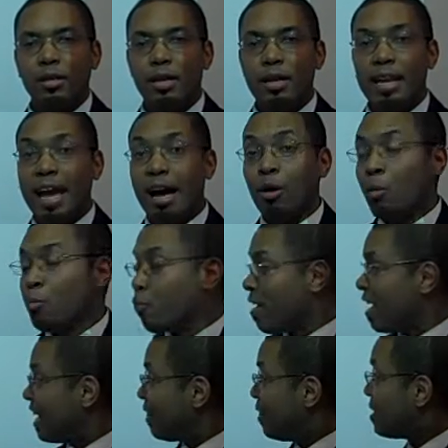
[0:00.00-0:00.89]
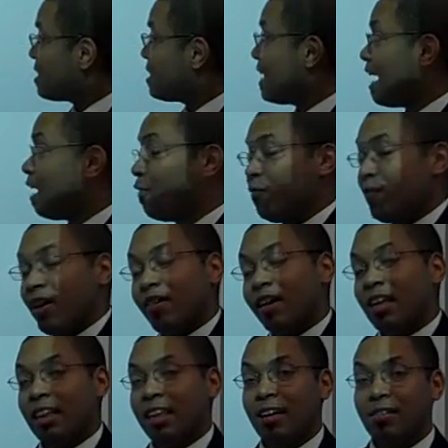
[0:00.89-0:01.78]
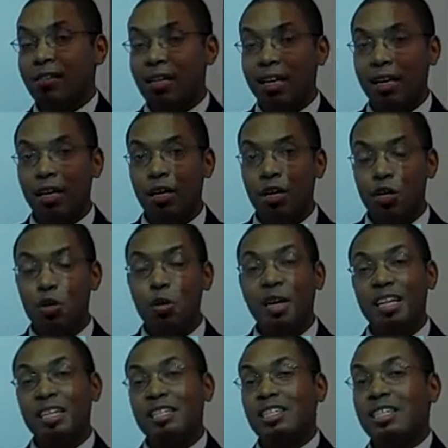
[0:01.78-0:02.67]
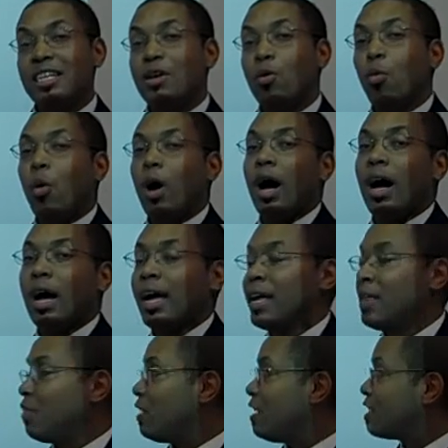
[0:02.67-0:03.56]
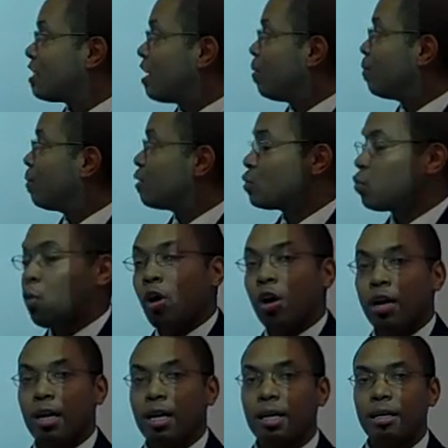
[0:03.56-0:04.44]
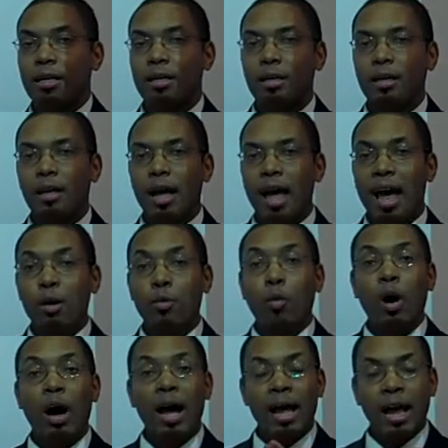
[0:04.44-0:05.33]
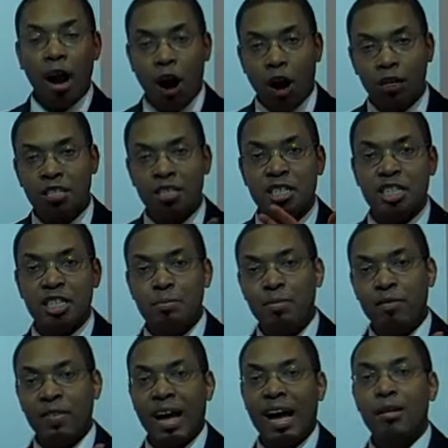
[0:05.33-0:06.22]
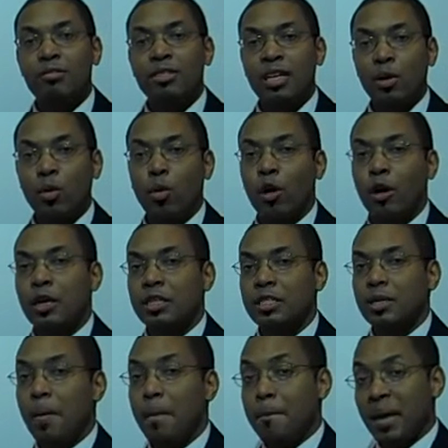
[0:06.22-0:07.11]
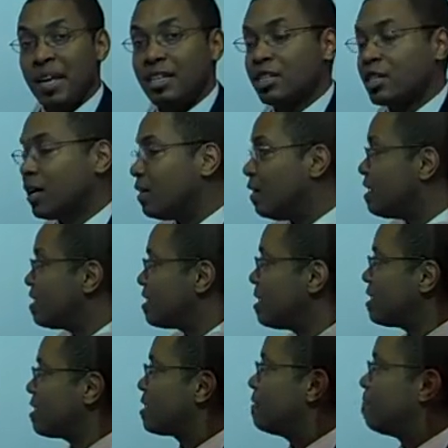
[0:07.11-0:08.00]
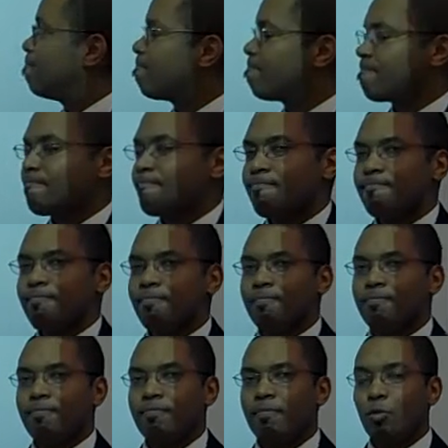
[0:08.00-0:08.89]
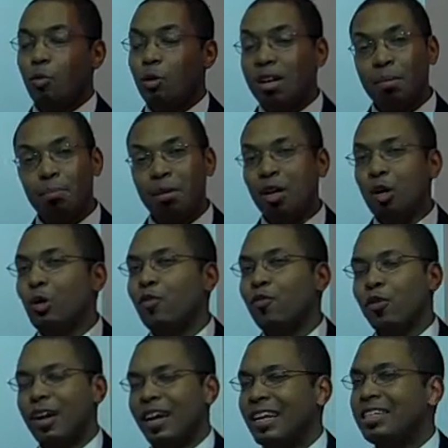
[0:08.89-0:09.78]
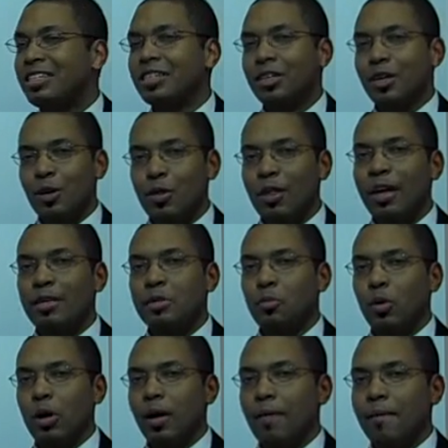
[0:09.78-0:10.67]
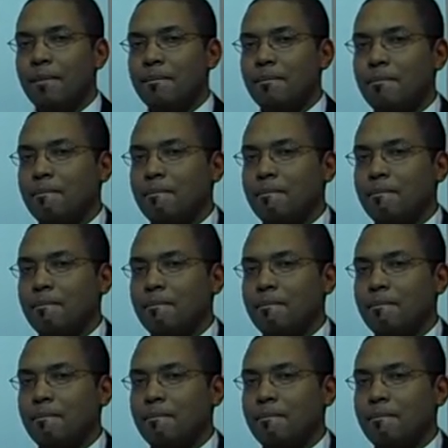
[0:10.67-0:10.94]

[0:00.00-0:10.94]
Now, breaking this down very clearly, you can see why these numbers work and why our system of counting works based on this system. Wouldn't it be cool for kids to know that as well?